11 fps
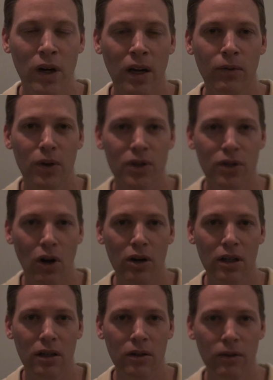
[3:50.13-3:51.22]
When I first
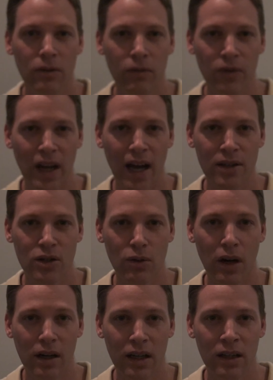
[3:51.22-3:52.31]
started, finasteride,